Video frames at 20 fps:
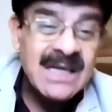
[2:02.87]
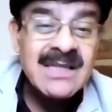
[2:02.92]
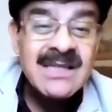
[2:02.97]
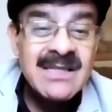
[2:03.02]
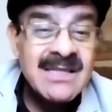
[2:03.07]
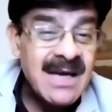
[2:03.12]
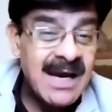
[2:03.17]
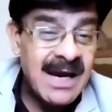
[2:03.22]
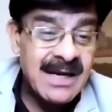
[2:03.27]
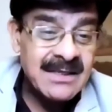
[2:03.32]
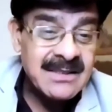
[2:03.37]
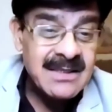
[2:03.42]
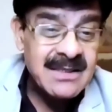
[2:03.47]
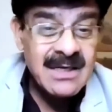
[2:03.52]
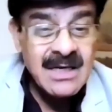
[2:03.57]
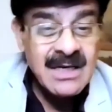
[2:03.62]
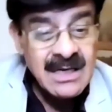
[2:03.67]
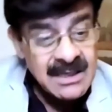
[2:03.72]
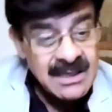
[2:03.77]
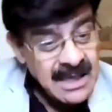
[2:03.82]
done that,
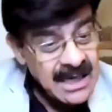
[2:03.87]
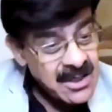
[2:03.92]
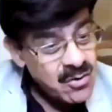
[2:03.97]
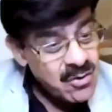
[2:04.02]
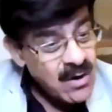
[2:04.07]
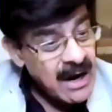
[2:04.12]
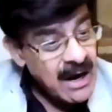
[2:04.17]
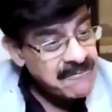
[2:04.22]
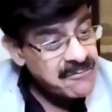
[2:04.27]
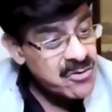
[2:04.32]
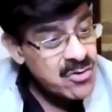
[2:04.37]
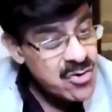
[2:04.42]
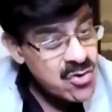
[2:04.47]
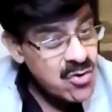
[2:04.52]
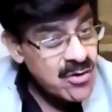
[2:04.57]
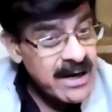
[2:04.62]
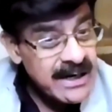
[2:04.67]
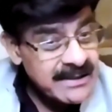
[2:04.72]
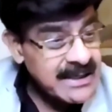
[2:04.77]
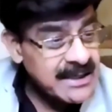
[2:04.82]
then you have to
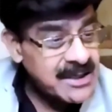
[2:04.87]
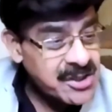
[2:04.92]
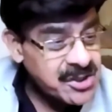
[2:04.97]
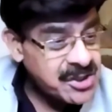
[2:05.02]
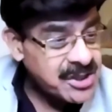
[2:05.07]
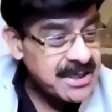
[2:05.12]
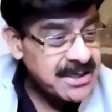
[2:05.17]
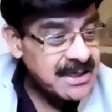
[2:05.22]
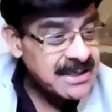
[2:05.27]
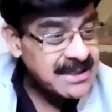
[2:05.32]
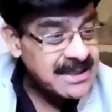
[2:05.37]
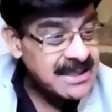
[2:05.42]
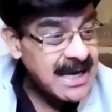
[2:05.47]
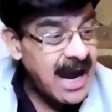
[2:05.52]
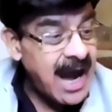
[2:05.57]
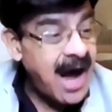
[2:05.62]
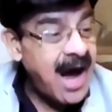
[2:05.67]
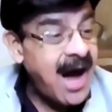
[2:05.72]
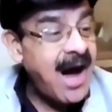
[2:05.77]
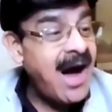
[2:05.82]
look at that sheet and see,
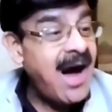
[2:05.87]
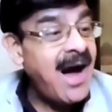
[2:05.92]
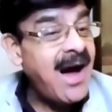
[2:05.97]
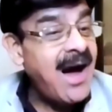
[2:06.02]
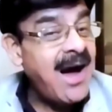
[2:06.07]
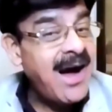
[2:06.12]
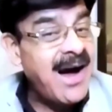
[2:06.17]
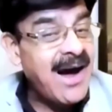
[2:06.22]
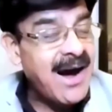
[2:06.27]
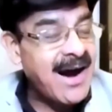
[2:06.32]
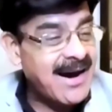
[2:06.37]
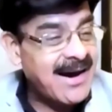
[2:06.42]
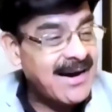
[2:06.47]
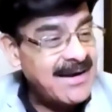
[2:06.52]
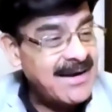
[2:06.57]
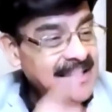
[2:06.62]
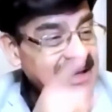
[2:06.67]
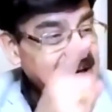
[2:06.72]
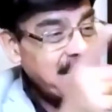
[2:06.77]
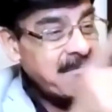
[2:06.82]

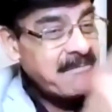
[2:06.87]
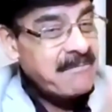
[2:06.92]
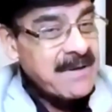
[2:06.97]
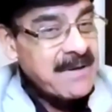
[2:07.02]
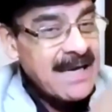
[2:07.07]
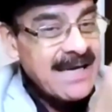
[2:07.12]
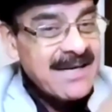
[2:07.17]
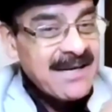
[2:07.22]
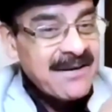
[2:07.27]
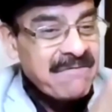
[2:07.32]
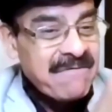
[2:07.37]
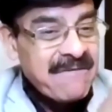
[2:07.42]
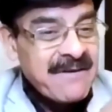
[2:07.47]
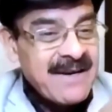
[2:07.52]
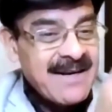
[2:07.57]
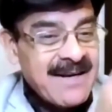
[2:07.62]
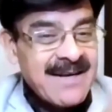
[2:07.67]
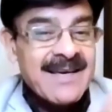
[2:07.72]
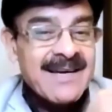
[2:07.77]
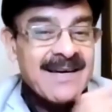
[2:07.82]
planar
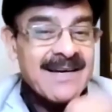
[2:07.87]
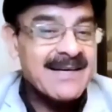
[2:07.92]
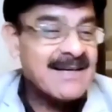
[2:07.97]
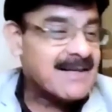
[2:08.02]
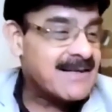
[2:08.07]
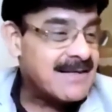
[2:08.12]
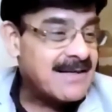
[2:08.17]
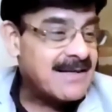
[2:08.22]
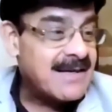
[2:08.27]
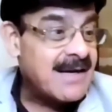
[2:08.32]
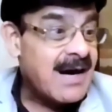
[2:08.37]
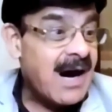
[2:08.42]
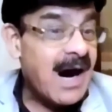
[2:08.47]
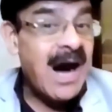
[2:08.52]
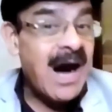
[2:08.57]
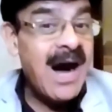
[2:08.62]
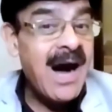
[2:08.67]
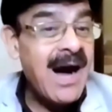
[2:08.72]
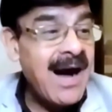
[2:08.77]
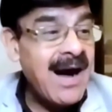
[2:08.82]
failure,
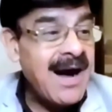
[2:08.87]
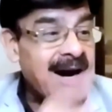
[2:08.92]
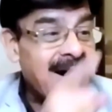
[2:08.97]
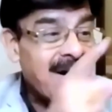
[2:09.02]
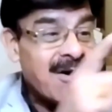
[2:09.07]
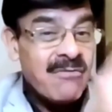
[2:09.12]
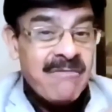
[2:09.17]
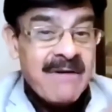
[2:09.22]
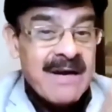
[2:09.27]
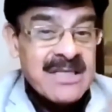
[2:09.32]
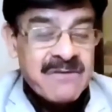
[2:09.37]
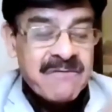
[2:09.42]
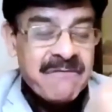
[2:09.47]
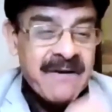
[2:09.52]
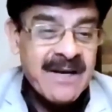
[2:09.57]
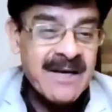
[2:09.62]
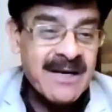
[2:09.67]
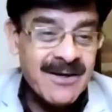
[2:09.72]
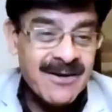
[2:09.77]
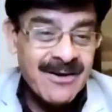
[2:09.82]
wedge
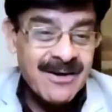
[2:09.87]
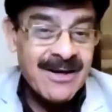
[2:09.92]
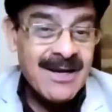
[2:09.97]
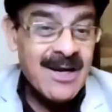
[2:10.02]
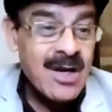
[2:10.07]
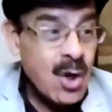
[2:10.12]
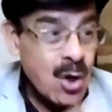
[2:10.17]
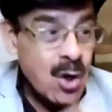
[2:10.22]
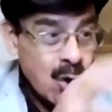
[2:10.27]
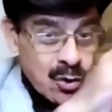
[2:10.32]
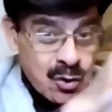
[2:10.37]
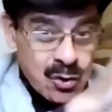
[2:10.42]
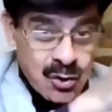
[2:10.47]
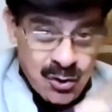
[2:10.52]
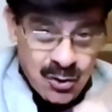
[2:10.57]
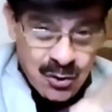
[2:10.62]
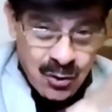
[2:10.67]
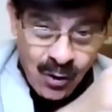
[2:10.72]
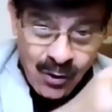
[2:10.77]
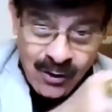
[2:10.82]
failure,
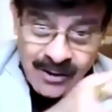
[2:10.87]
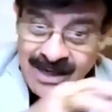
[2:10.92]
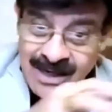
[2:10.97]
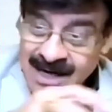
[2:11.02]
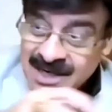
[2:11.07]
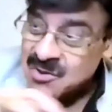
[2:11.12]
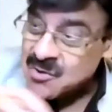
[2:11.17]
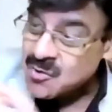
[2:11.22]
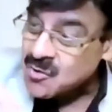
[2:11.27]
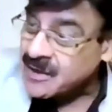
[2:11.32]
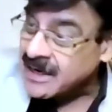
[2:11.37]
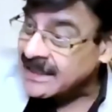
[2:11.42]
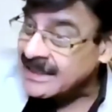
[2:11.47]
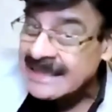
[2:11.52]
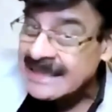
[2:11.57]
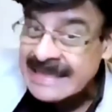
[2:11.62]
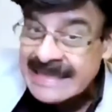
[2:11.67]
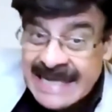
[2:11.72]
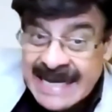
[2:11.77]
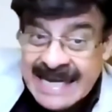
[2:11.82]
so that you
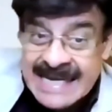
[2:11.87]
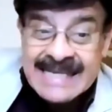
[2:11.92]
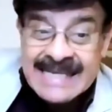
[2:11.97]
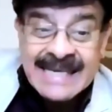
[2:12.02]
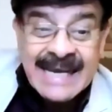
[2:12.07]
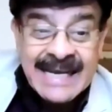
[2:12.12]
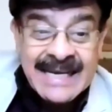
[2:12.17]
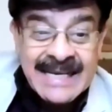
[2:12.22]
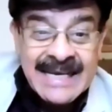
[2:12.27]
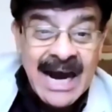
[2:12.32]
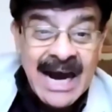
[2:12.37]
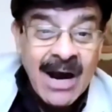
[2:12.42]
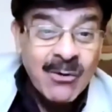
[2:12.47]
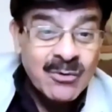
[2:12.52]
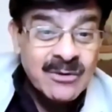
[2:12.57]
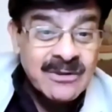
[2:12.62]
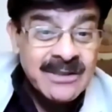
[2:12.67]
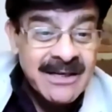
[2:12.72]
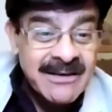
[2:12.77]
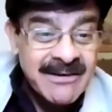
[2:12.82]
can then carry
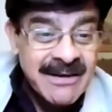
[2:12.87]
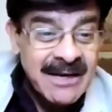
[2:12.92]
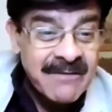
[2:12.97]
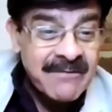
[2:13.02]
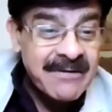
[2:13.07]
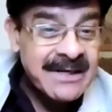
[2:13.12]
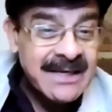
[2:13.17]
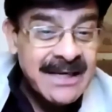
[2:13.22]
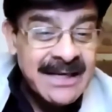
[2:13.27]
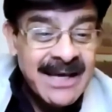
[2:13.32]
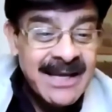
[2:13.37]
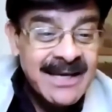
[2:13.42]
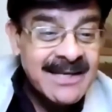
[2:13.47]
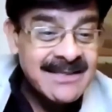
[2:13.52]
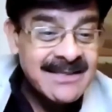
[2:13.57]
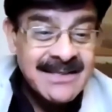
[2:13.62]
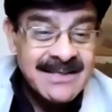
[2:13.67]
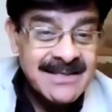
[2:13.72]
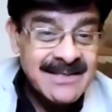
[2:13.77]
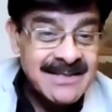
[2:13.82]
out the relevant
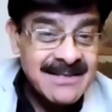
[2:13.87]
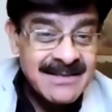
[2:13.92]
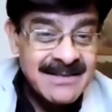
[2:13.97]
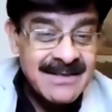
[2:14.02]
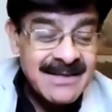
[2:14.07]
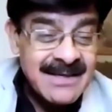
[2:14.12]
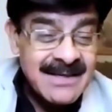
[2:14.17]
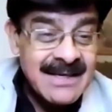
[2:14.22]
analysis.